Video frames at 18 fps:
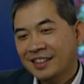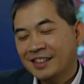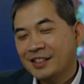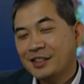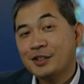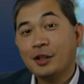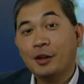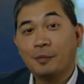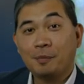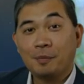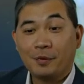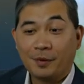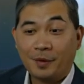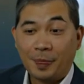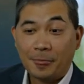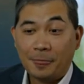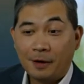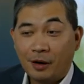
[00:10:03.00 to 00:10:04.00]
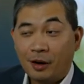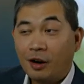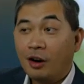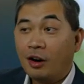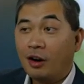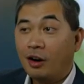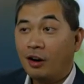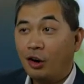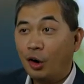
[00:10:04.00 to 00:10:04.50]
So
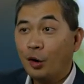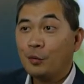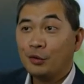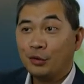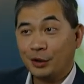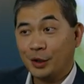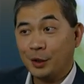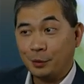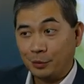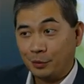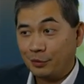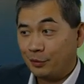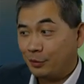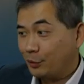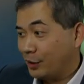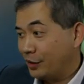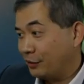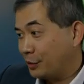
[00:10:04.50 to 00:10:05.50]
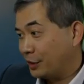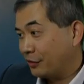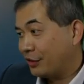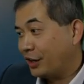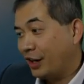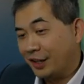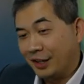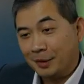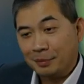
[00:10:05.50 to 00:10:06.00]
hopefully we, we've
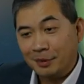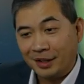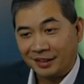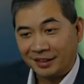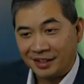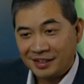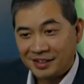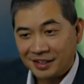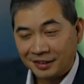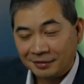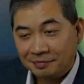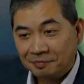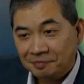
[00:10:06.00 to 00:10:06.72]
caught up, like I said.